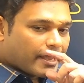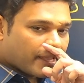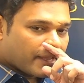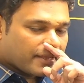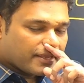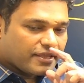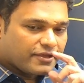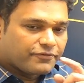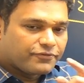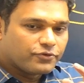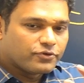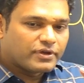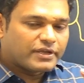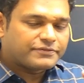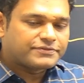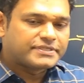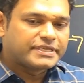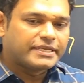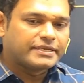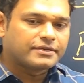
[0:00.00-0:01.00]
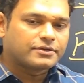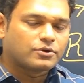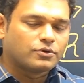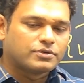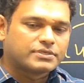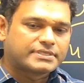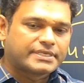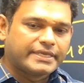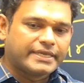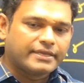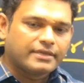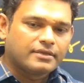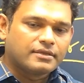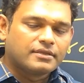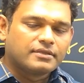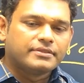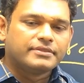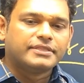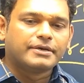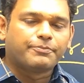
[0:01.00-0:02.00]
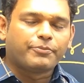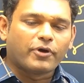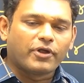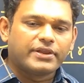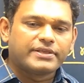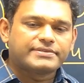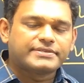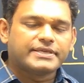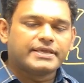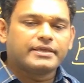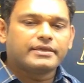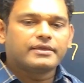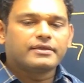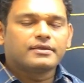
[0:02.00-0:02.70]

If you have seen closely the policy,